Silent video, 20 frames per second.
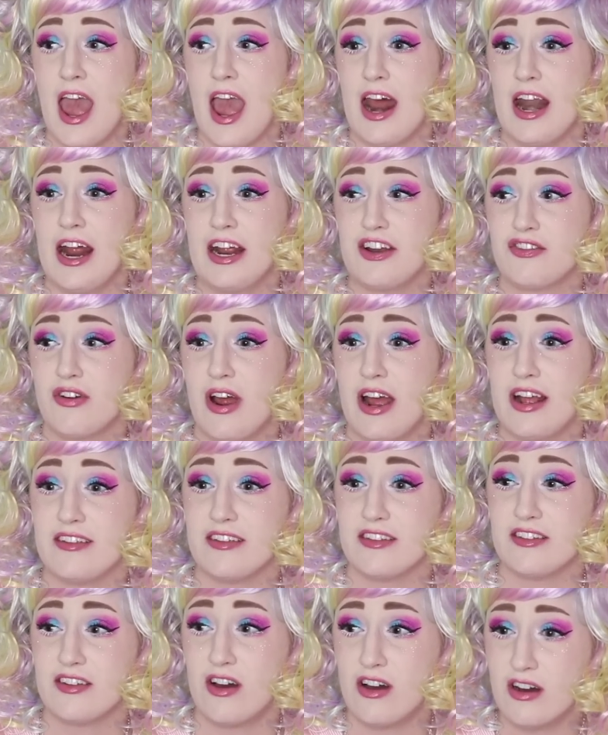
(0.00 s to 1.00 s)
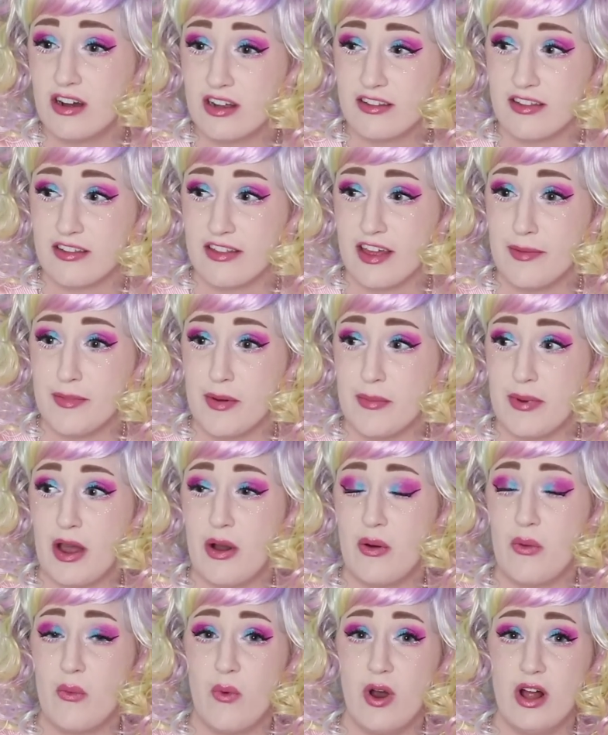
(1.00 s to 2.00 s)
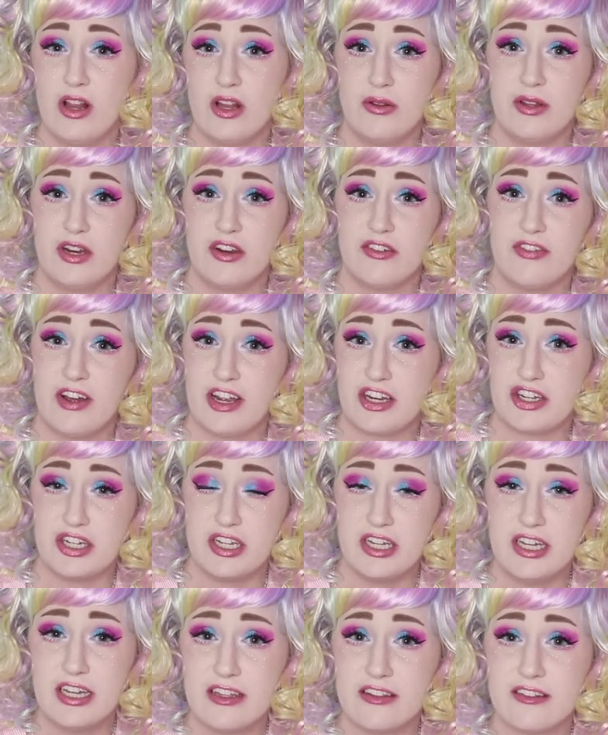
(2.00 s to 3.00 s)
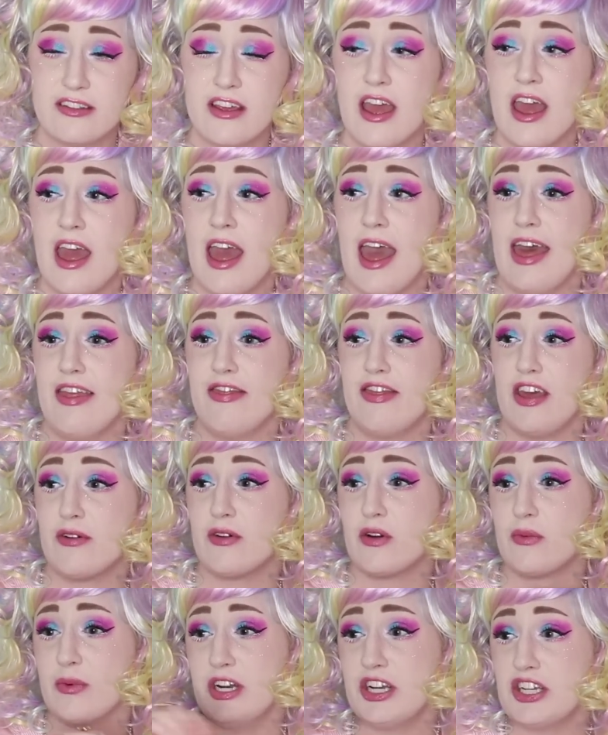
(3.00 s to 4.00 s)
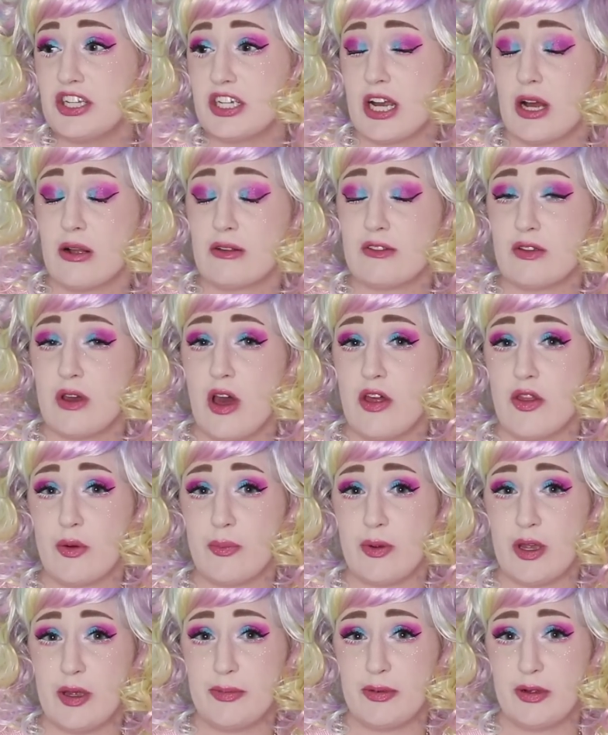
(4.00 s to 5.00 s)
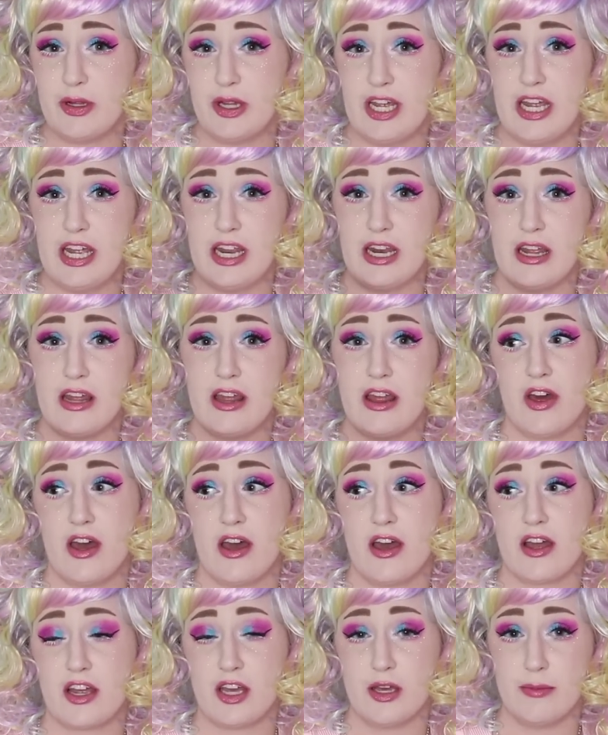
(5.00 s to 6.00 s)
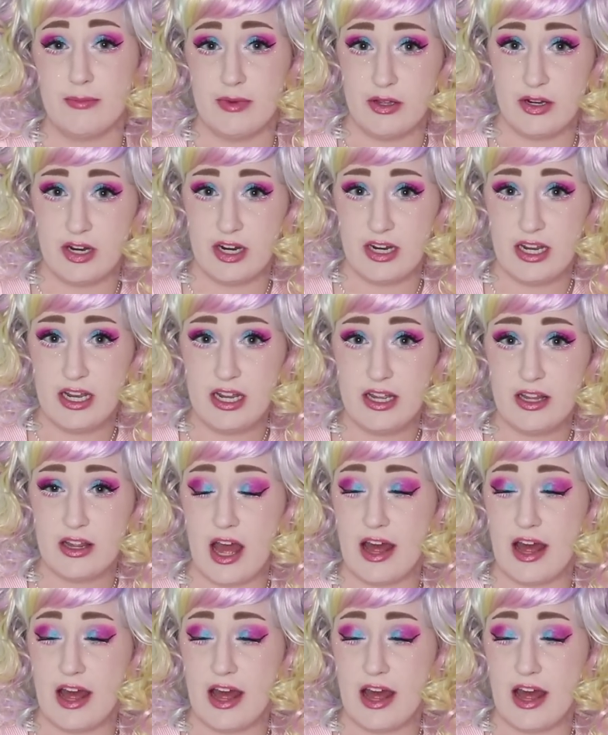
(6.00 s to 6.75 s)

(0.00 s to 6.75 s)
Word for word: and I tried to talk to them about what Lolita fashion is, and they were reaching out to other people in the community.